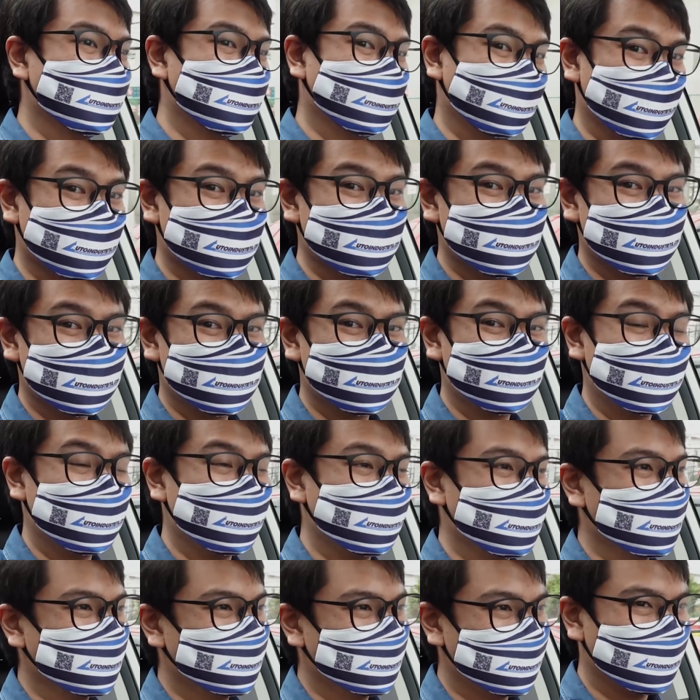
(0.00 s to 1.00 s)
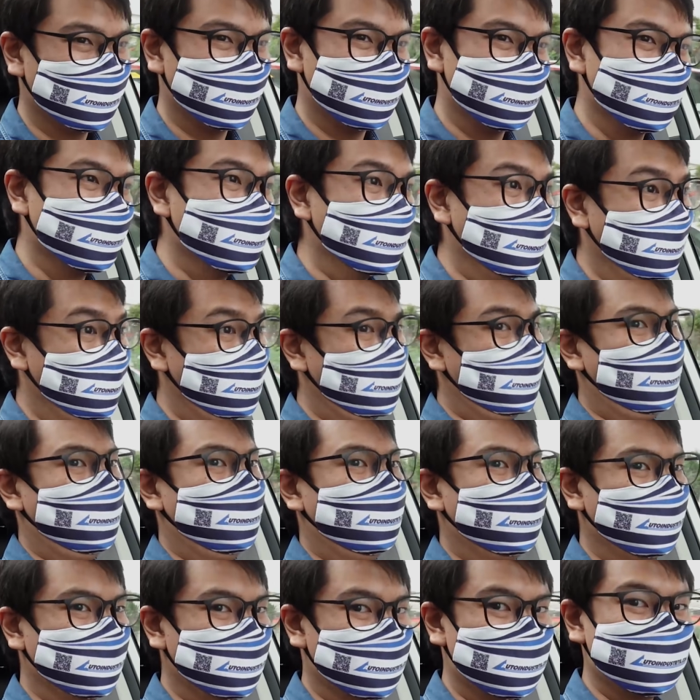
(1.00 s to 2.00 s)
it does the driving for you
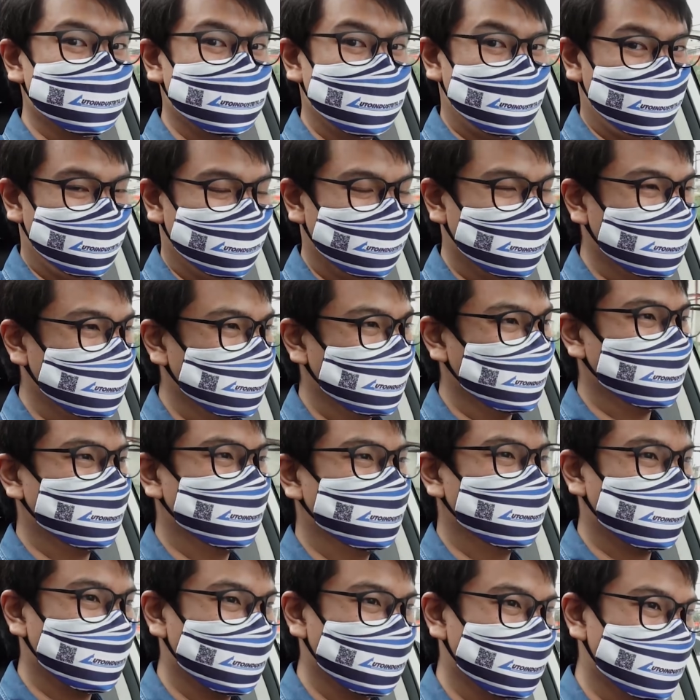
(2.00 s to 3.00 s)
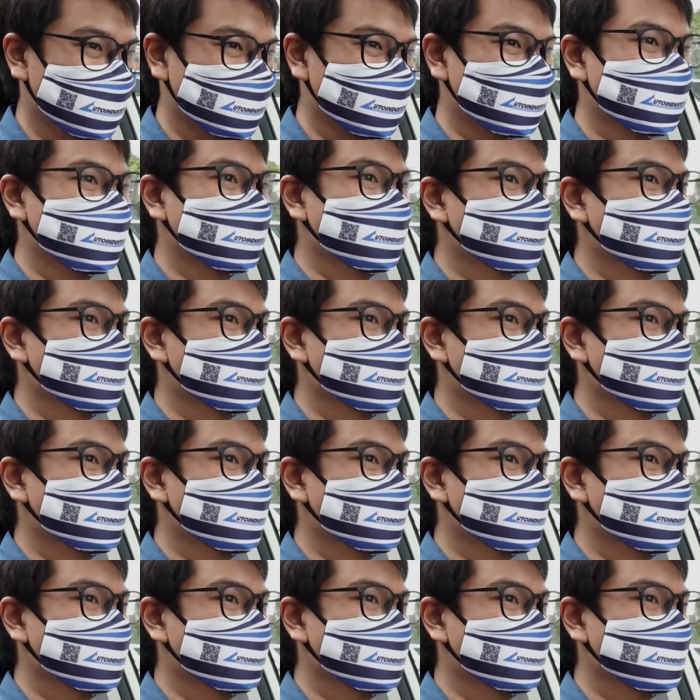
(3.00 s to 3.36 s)
and it does everything for you.